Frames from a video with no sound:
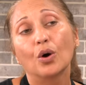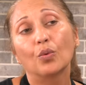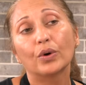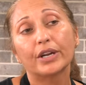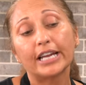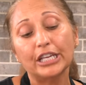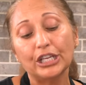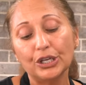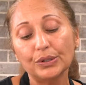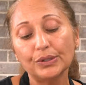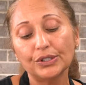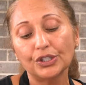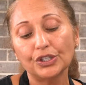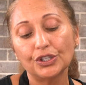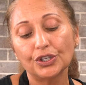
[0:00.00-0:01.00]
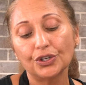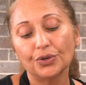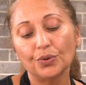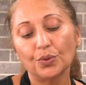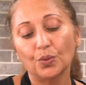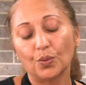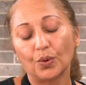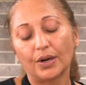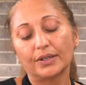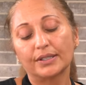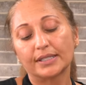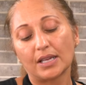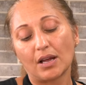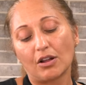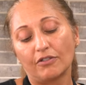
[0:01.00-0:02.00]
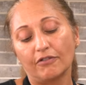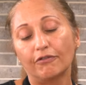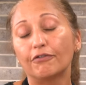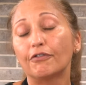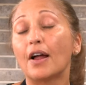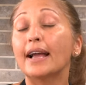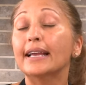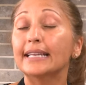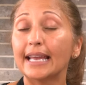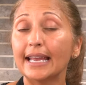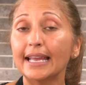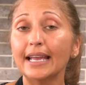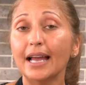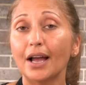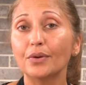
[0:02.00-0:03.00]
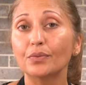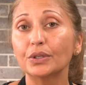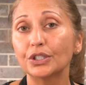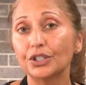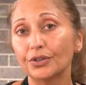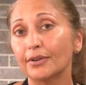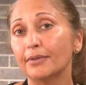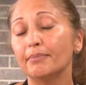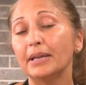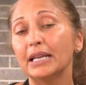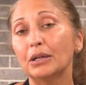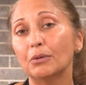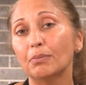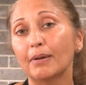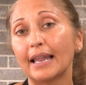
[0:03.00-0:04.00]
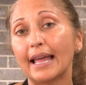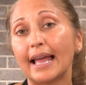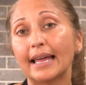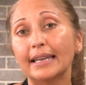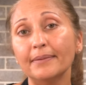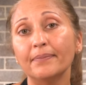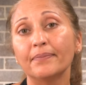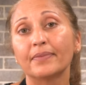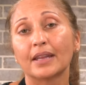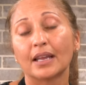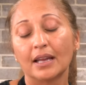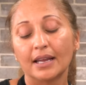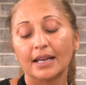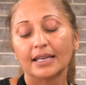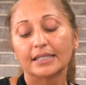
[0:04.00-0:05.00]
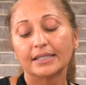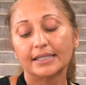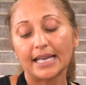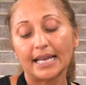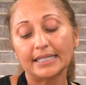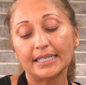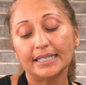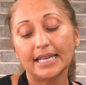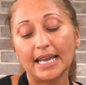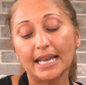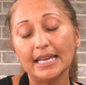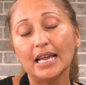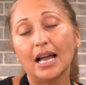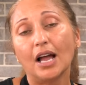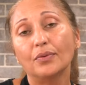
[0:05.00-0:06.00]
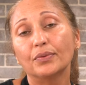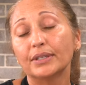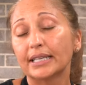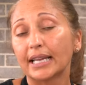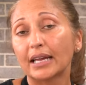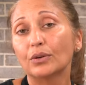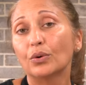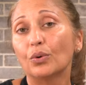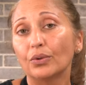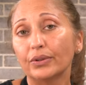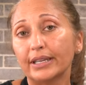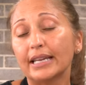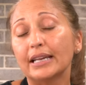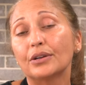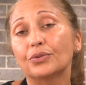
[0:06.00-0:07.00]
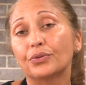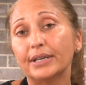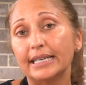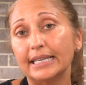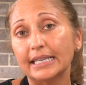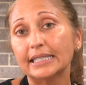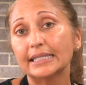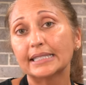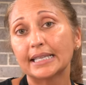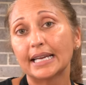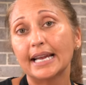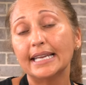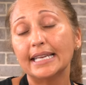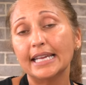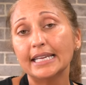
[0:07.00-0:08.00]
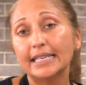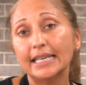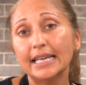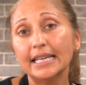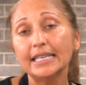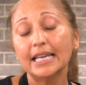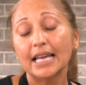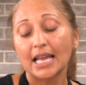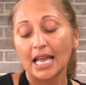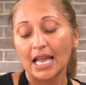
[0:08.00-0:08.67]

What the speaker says: What I used to do was on Friday, I would do a meal plan. Saturday, I would get all the ingredients that I needed.